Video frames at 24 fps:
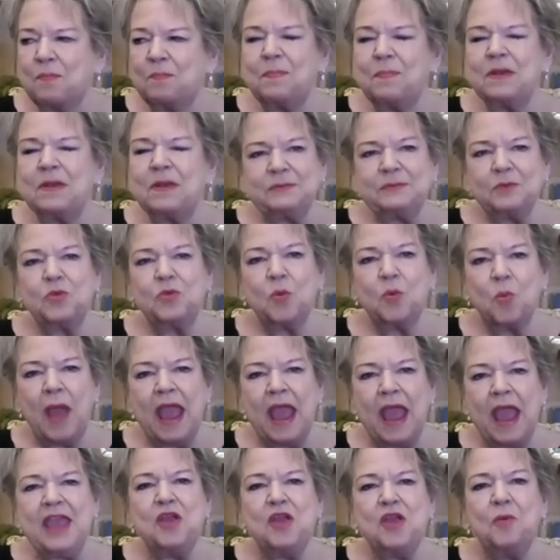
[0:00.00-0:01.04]
the way
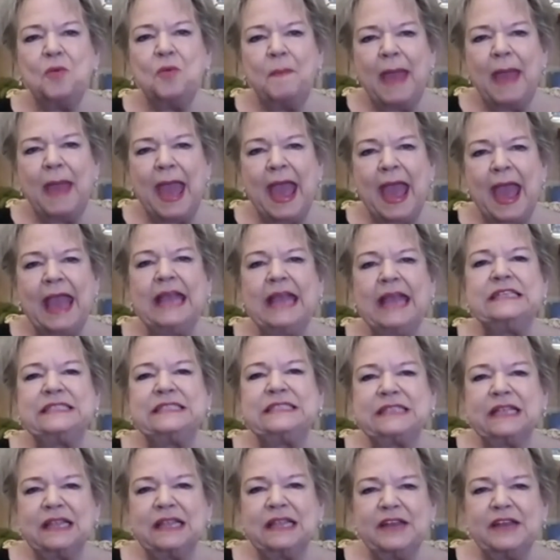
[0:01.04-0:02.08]
your bag is
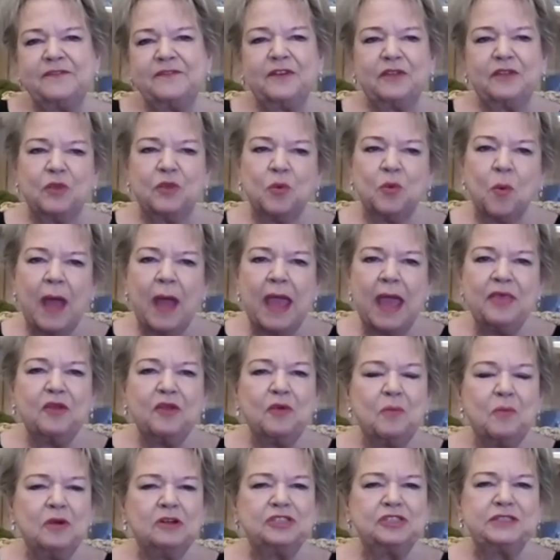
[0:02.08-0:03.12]
delivered, the way their
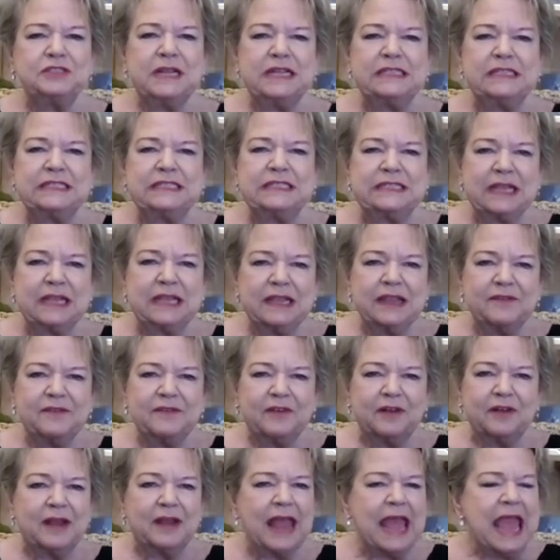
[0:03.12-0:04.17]
merchandise is delivered
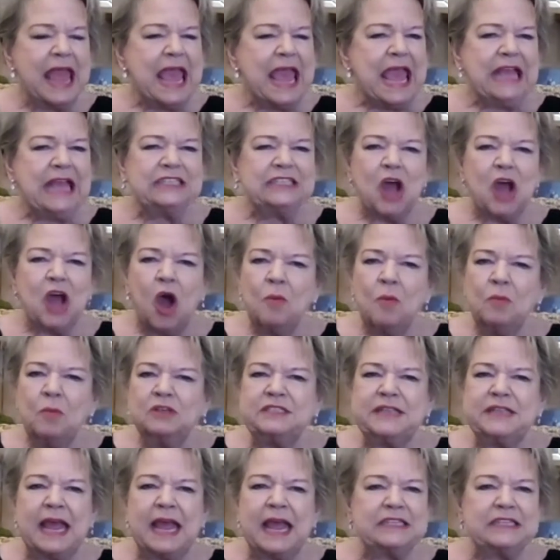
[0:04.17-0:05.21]
is almost
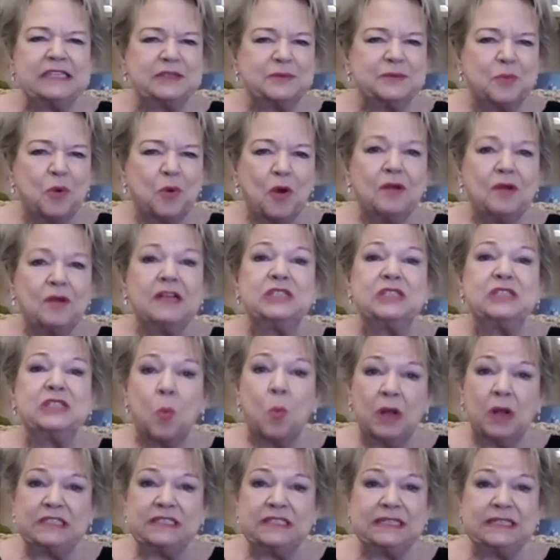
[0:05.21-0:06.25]
as important as
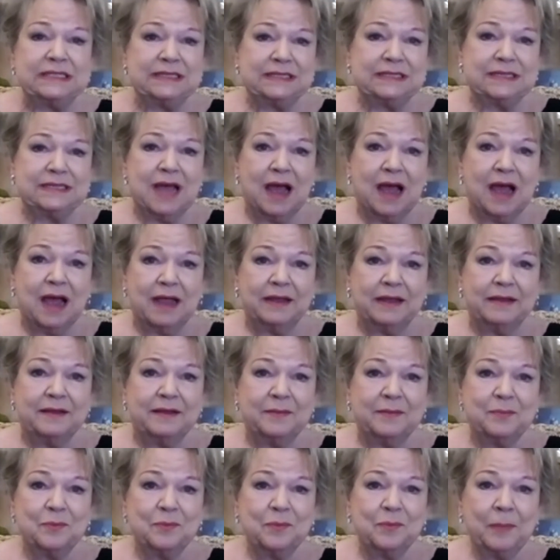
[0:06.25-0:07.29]
what's inside.
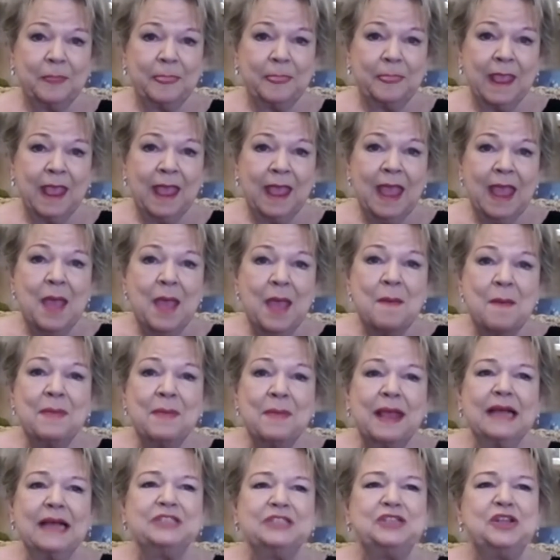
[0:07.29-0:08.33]

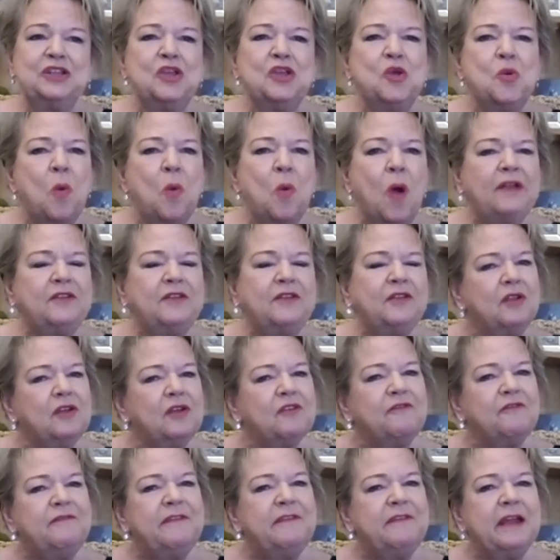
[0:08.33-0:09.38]
Because you want to look
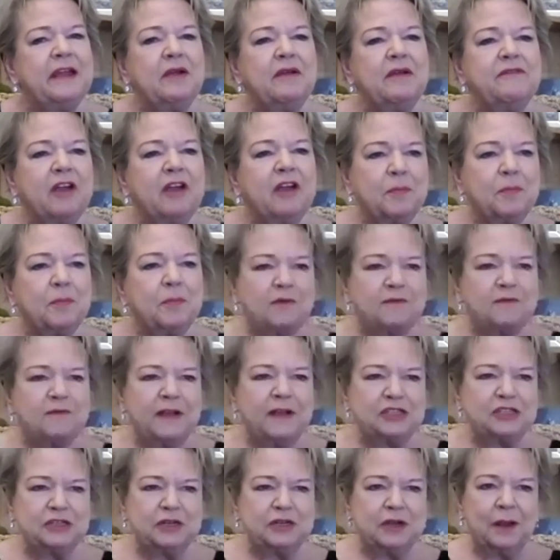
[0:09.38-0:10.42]
very, very
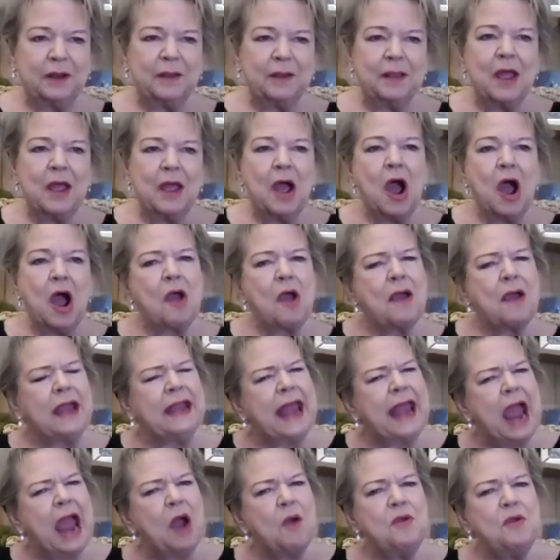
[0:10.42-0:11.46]
professional. All right,
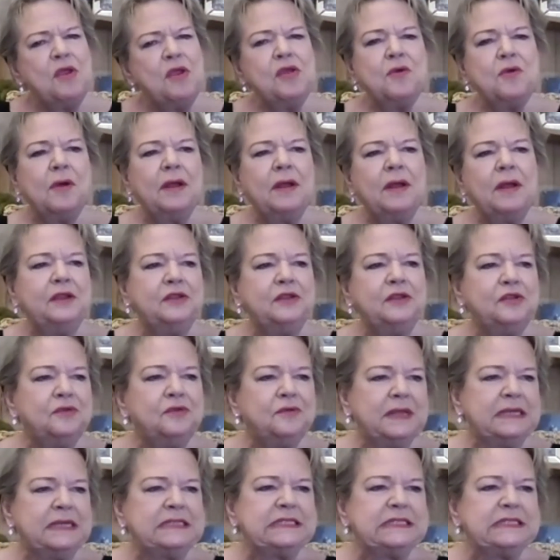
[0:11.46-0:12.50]
how are you going to do
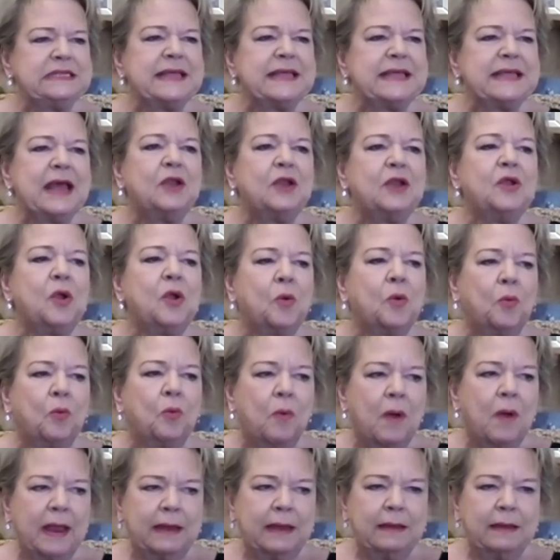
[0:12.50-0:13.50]
this then right?